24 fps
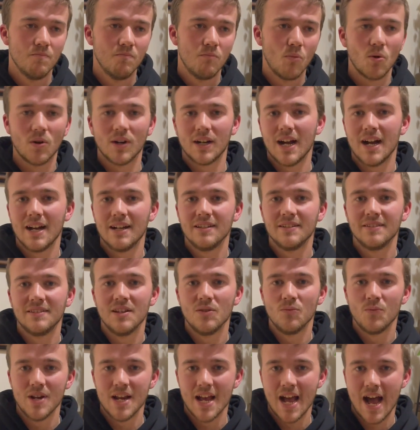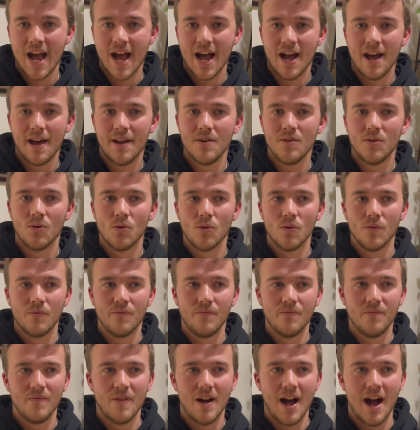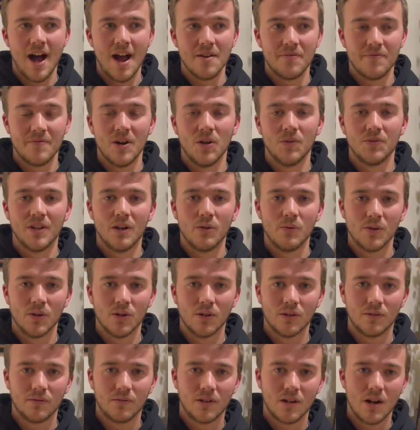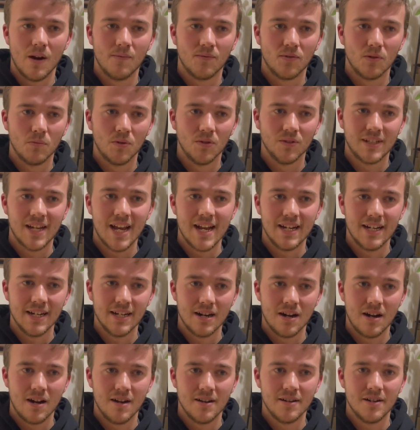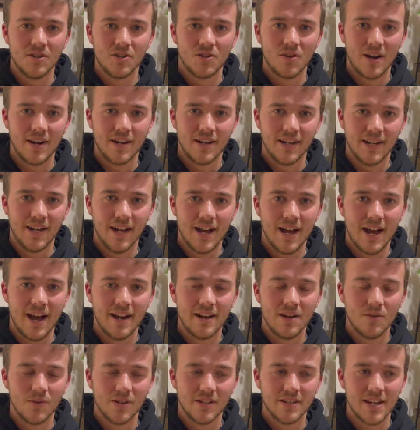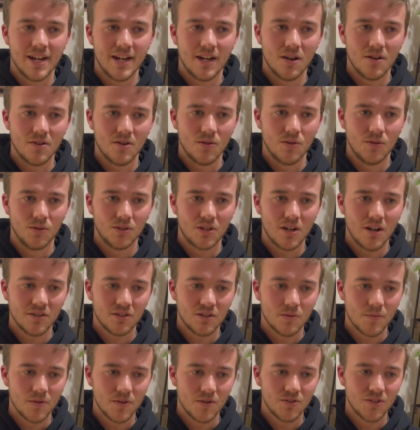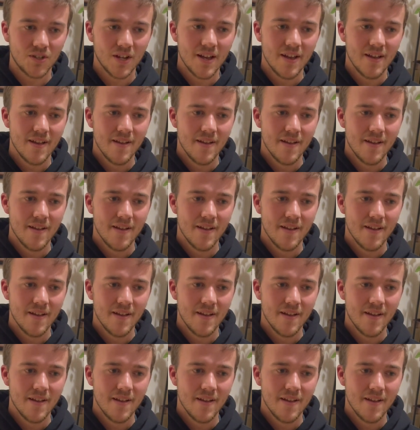more guys than we had, or I felt that we were comfortable taking on and trying to get. I didn't want to take on all those customers